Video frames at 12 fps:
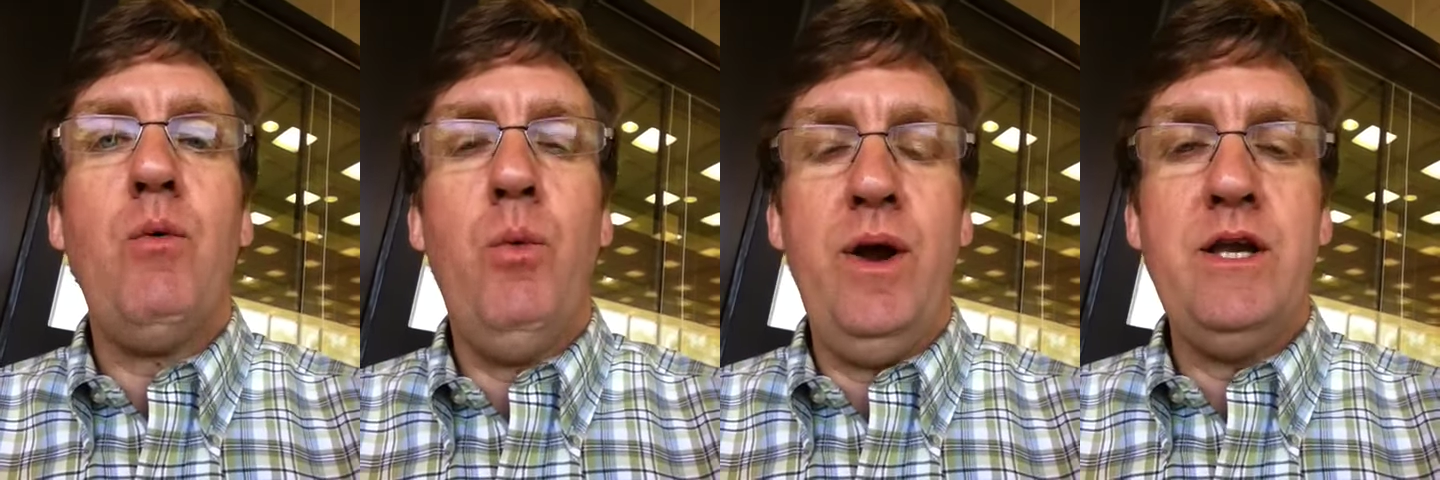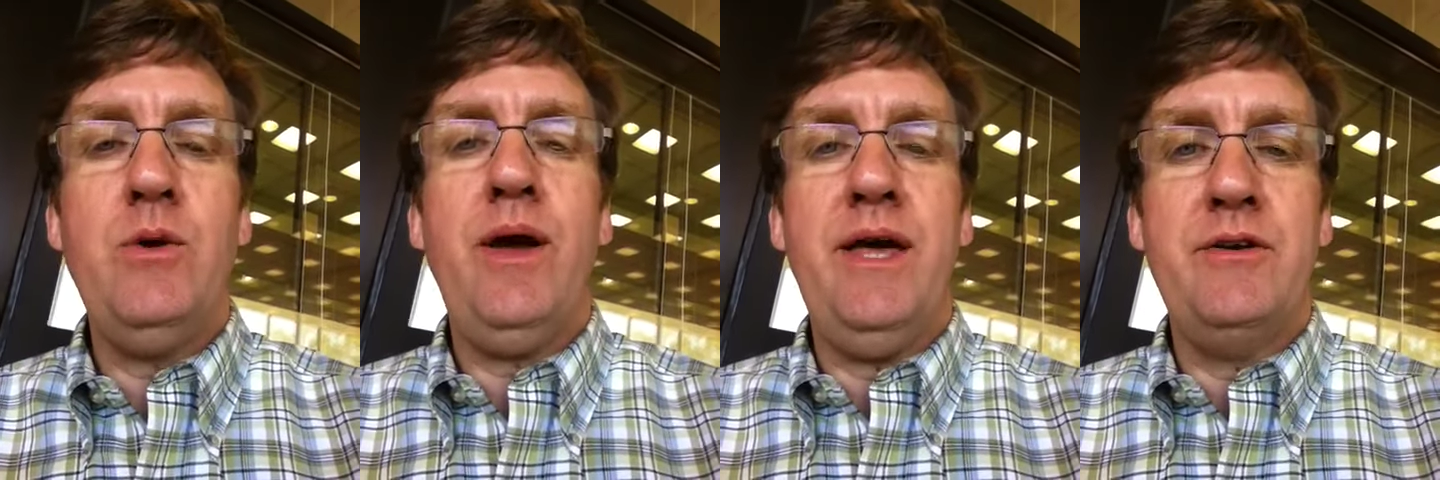when
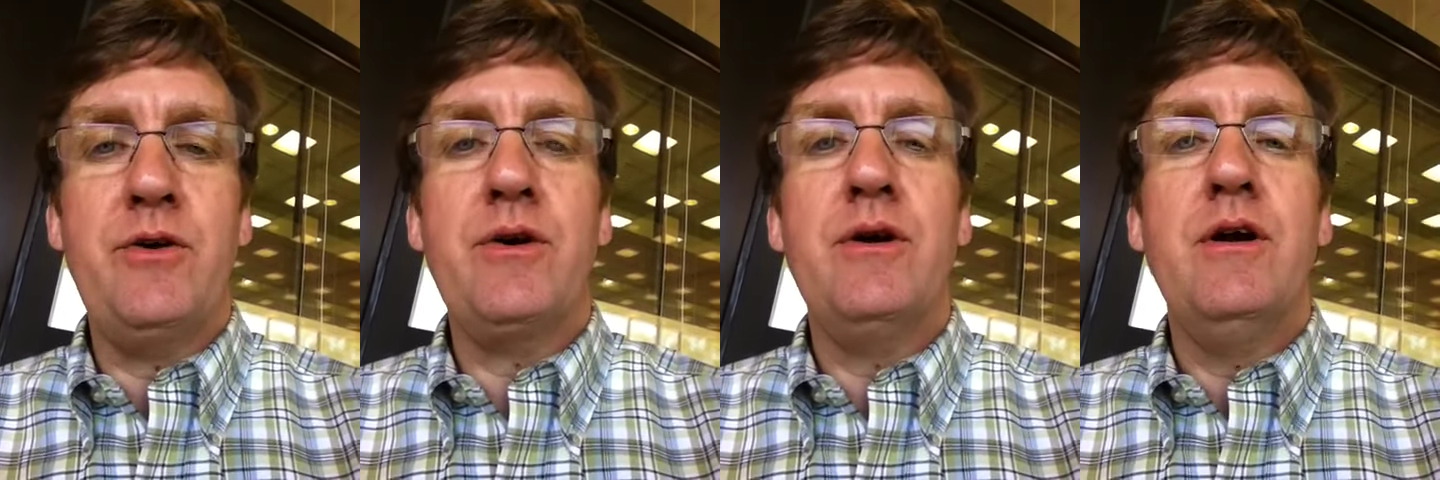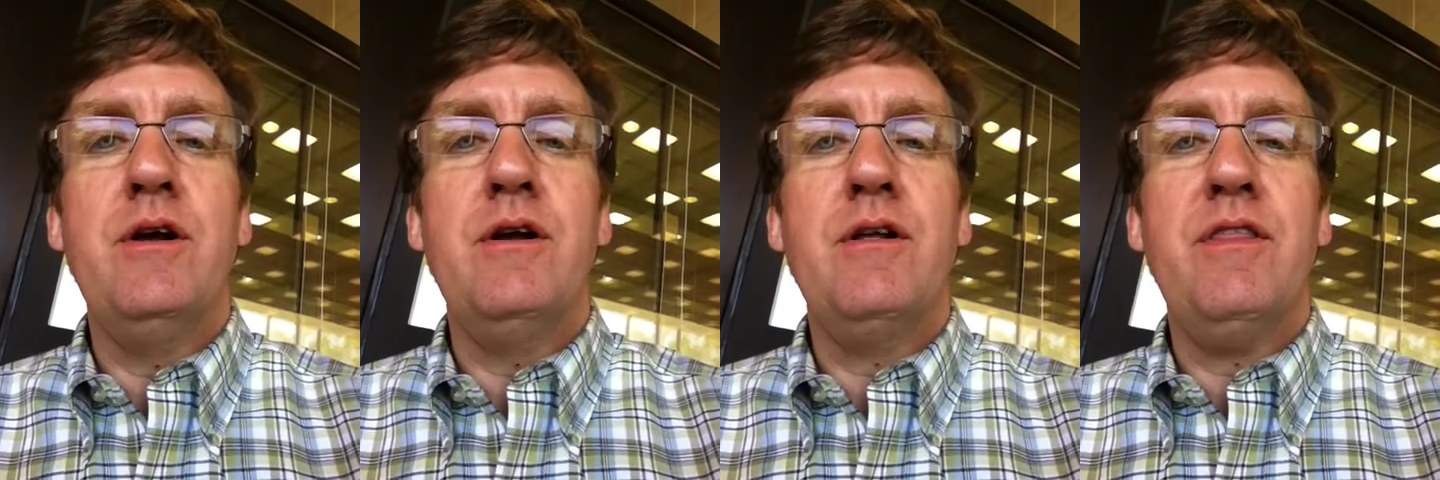you enter
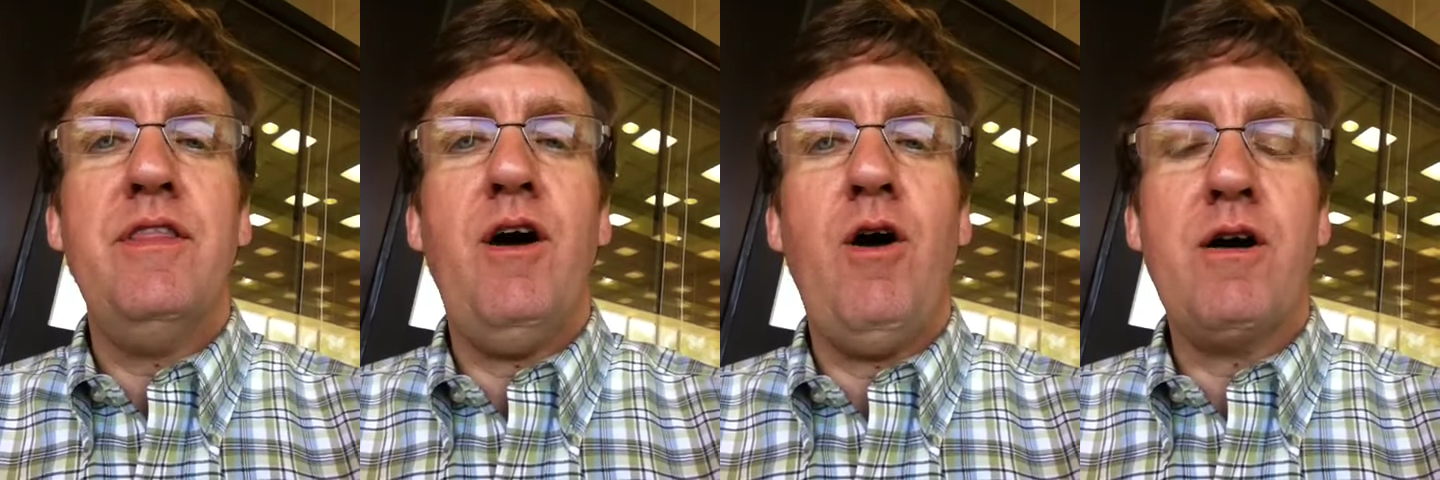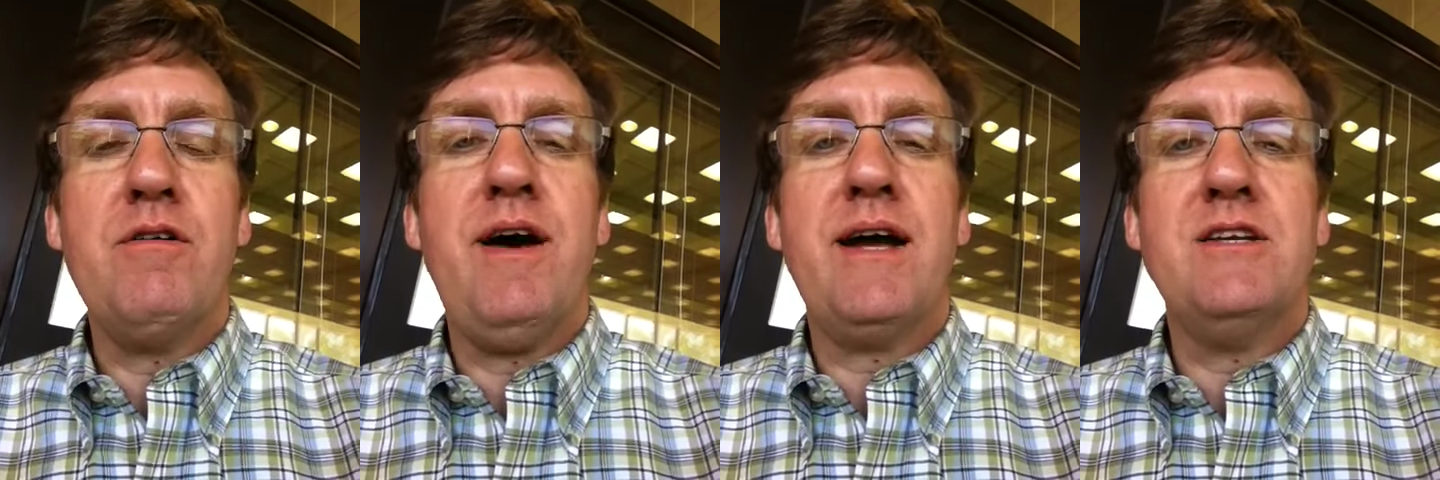the
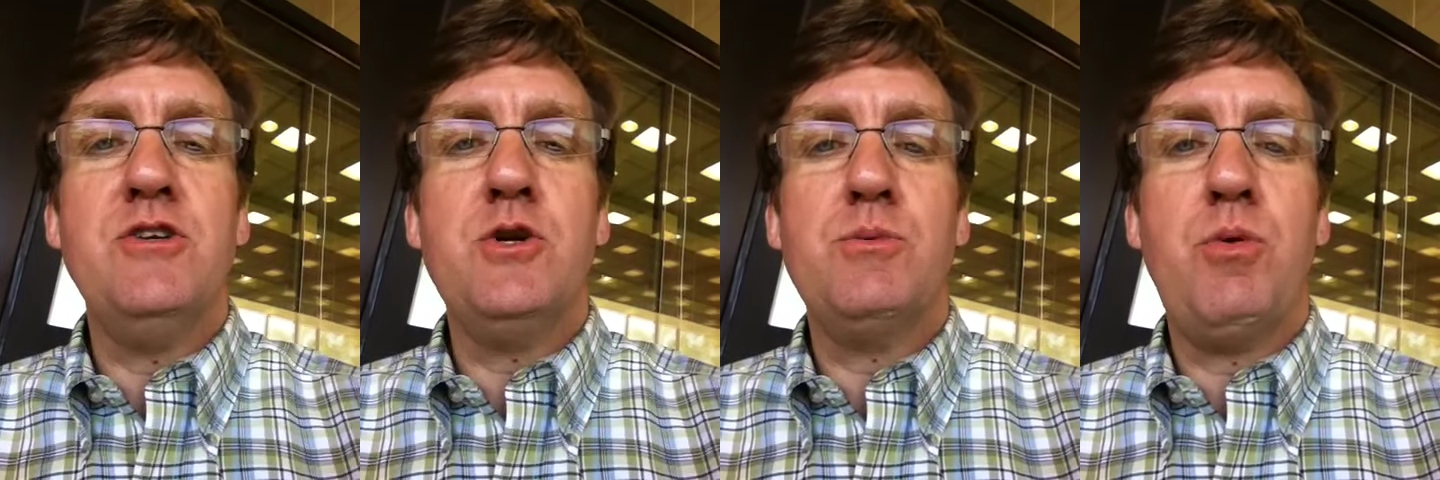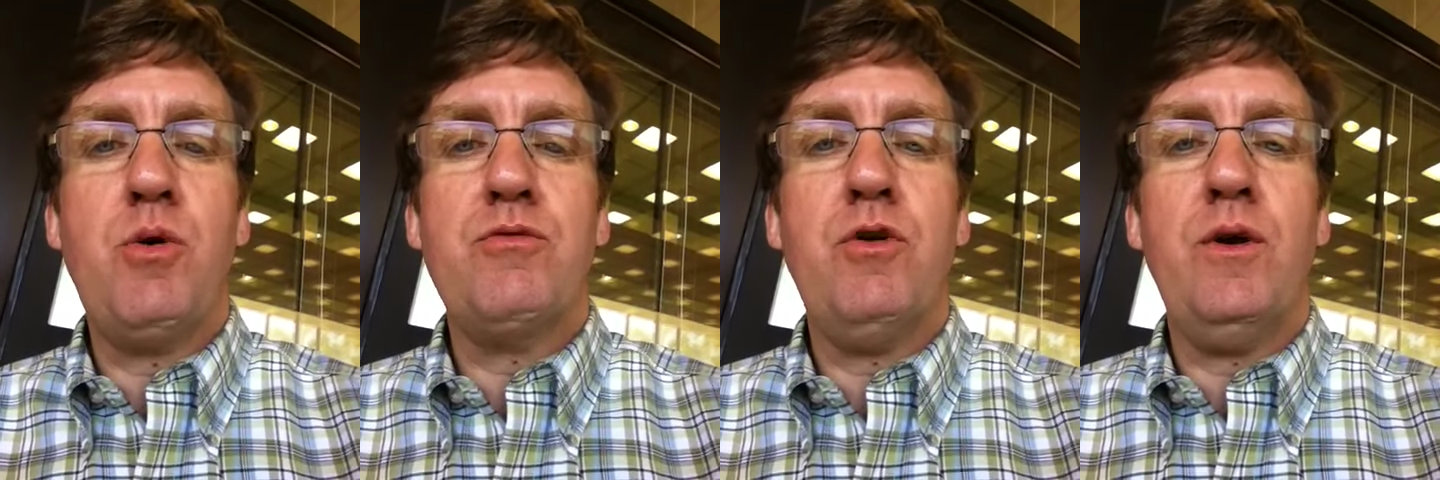artifact into your
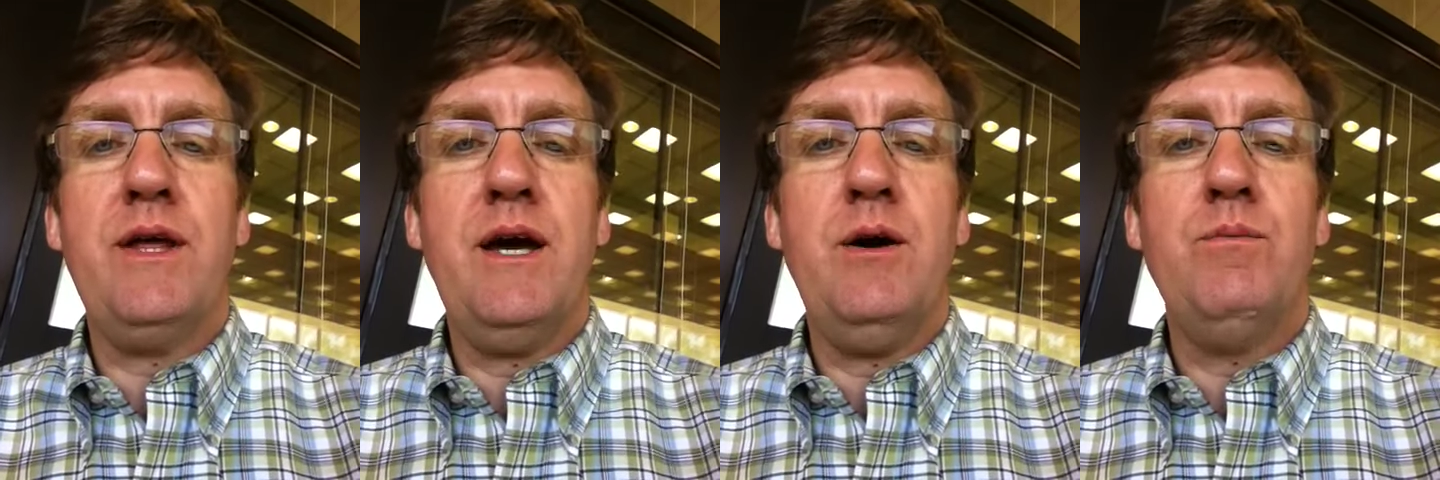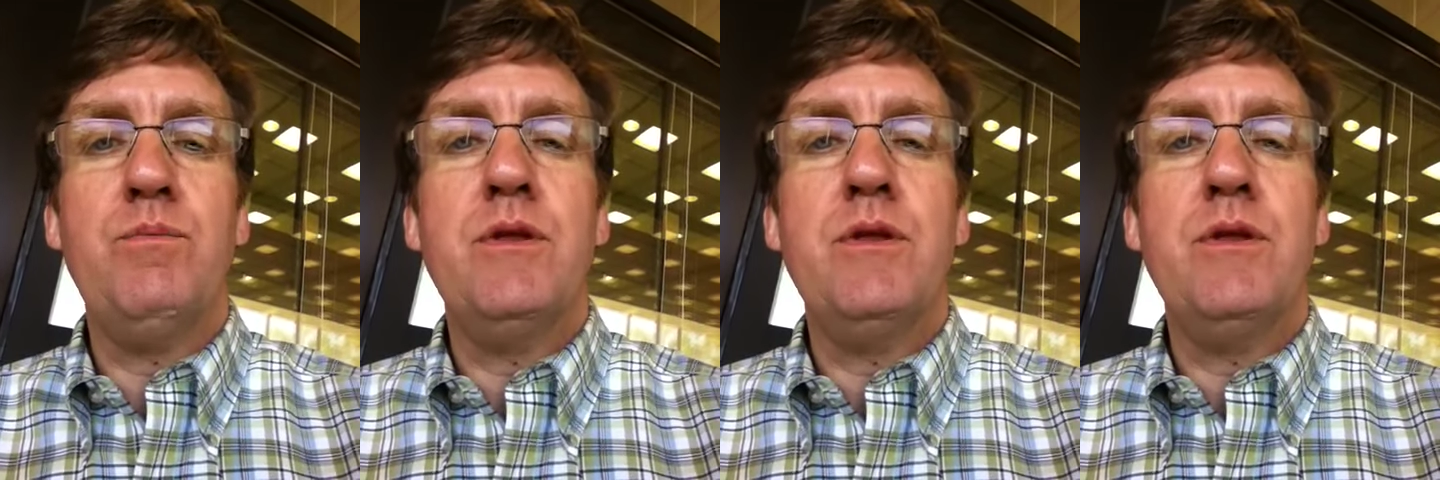portfolio.